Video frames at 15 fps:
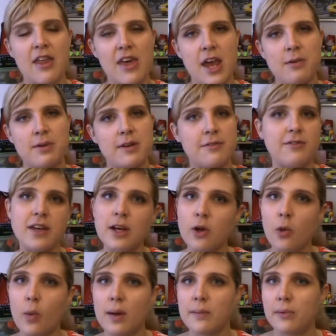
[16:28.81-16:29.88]
They
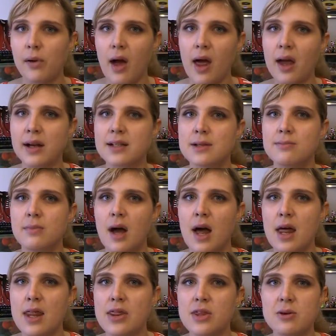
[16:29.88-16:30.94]
reveal one product a
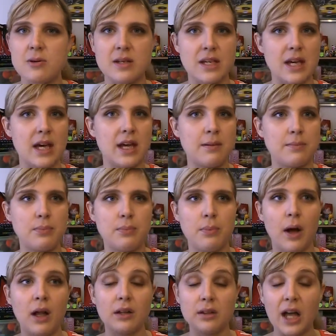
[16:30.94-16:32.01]
month. You get
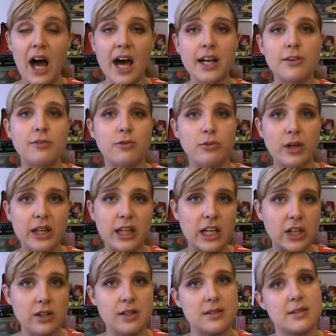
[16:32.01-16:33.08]
a lot of really
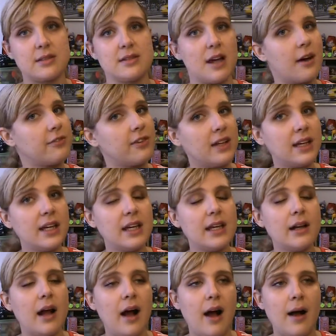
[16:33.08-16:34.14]
good stuff in
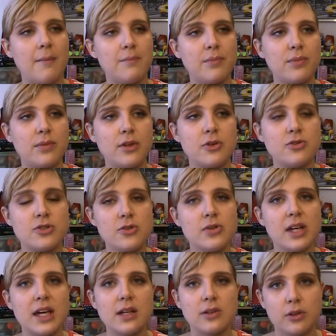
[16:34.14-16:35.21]
it. You do
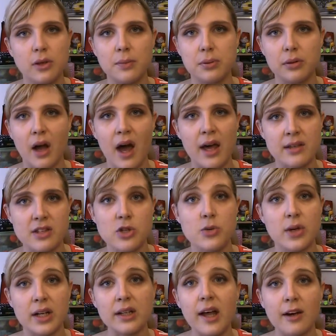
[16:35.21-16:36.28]
get good products, and you
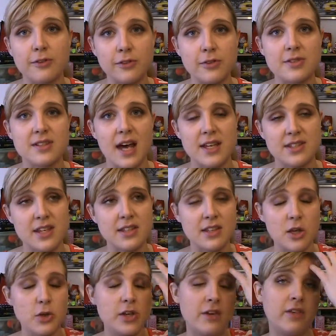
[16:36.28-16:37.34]
get a lot of full-size things,
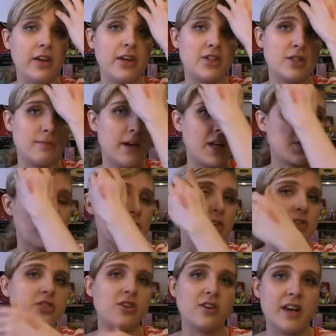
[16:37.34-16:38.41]
and you definitely get your money's worth,
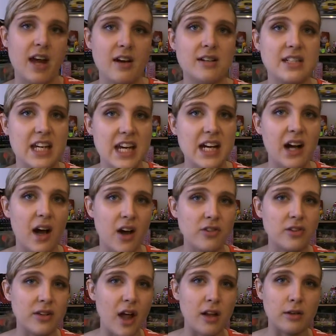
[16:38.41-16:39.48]
because you're guaranteed a
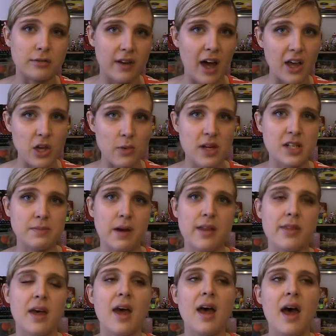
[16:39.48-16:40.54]
$100 value each
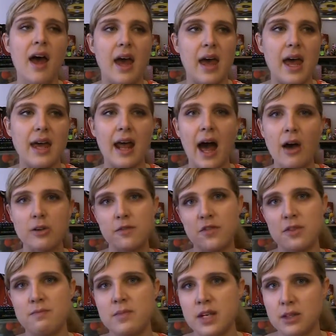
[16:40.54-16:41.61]
month. And out of
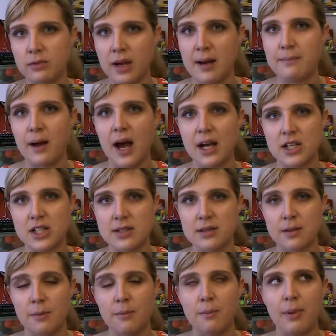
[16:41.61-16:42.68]
the mid-range
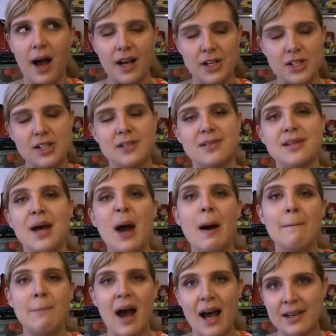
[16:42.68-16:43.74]
boxes
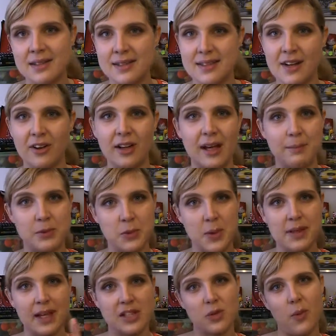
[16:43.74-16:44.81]
that are like
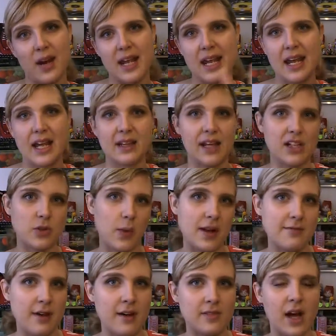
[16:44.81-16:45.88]
between like $20 and like
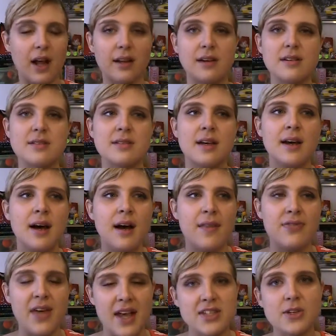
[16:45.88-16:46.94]
$25,
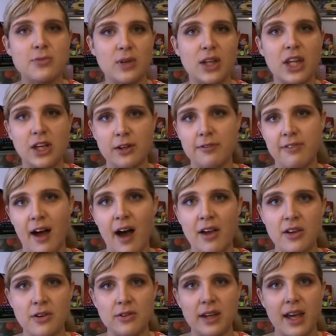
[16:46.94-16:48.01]
that's a really good
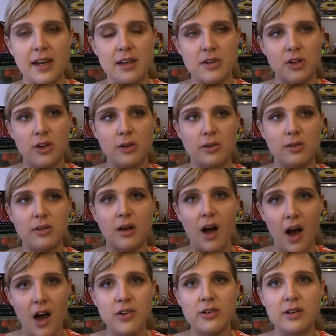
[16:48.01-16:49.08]
value, like, you know,
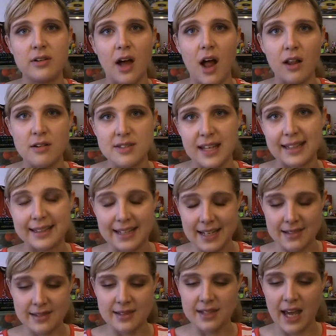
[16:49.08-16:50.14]
$100 at
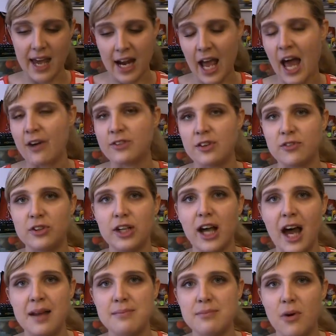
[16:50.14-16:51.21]
least. And I have definitely
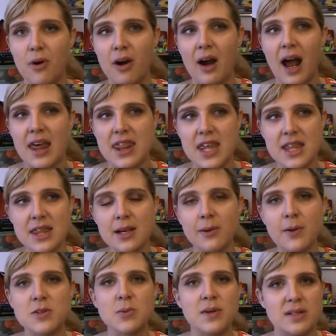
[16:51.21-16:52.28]
gotten more. I think there
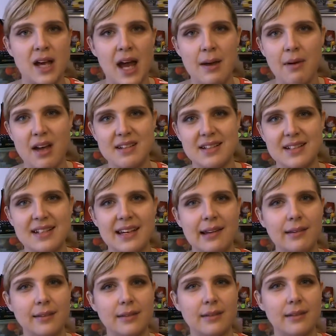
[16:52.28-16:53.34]
was one time I did
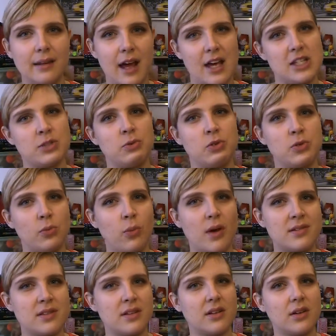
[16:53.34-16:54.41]
get less, which
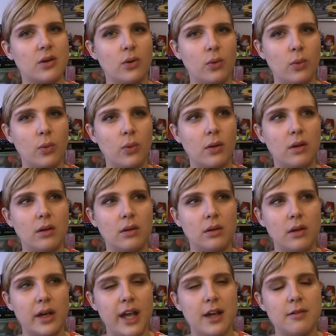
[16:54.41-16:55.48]
wasn't cool.
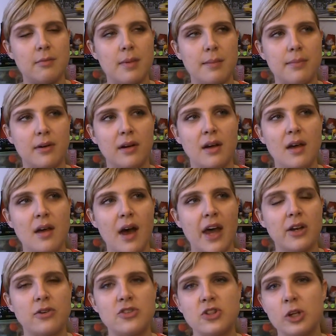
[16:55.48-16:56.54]
I can't remember. I
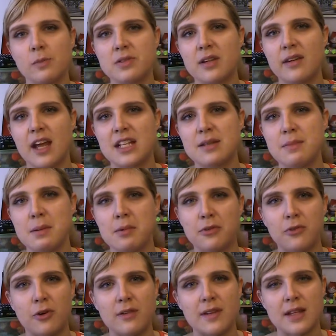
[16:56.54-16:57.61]
know Julep's done that to me
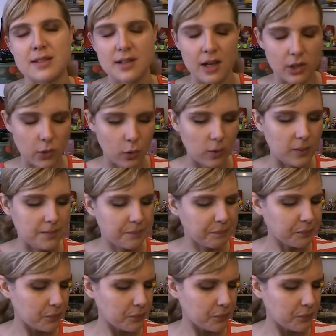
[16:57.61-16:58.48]
before, and that's not cool.